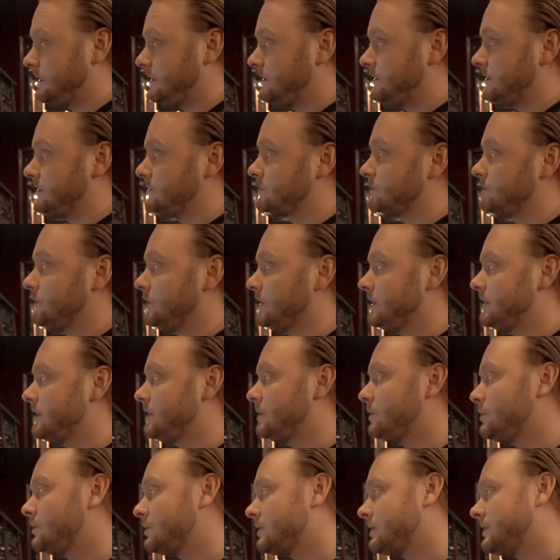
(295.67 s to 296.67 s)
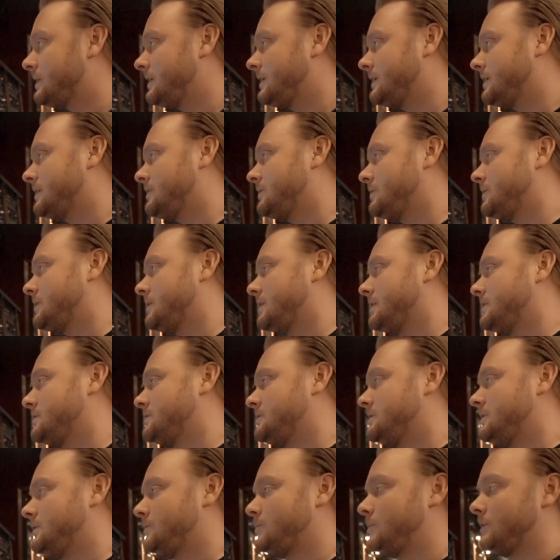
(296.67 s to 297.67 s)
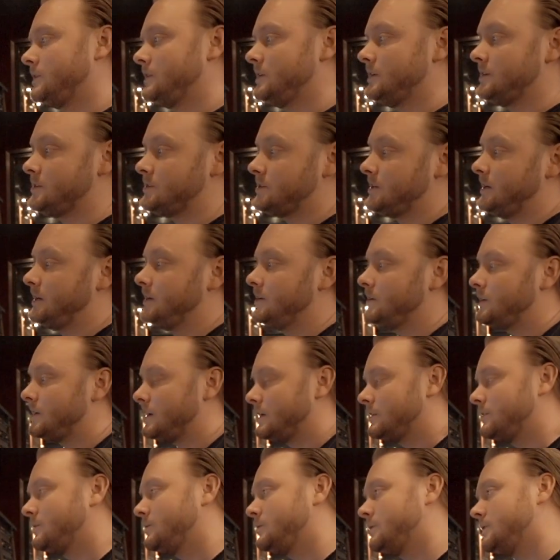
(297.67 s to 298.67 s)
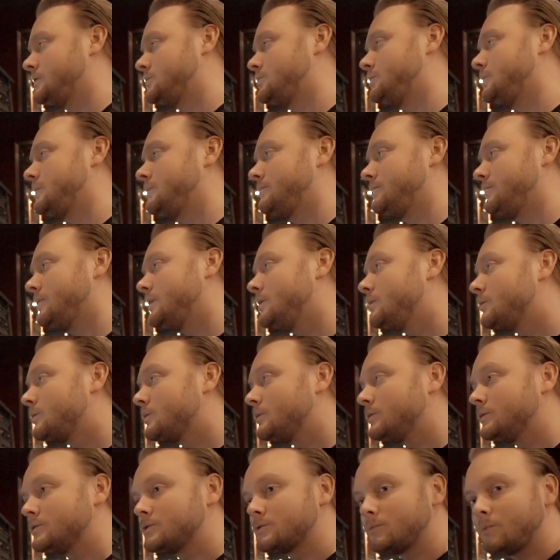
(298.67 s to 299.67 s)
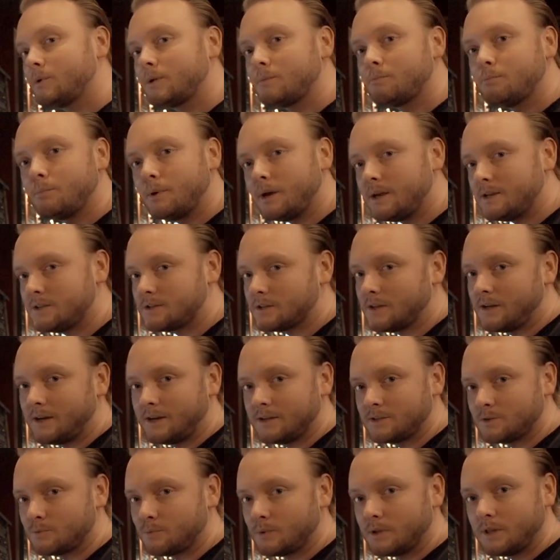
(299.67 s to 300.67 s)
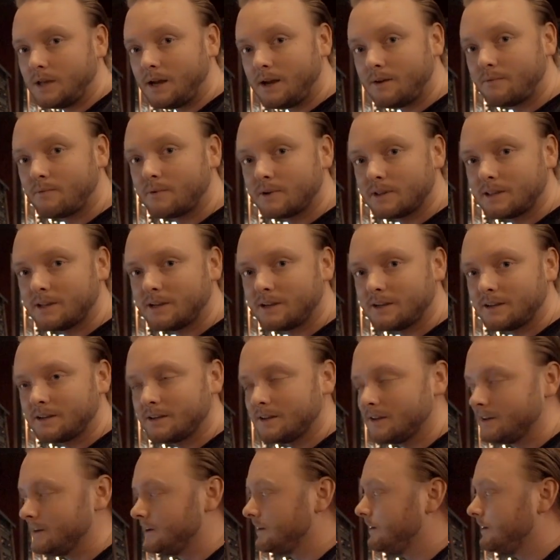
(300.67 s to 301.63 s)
and that's really a cool thing that you can achieve with this, and you can do this with vocals, with bass lines, with everything.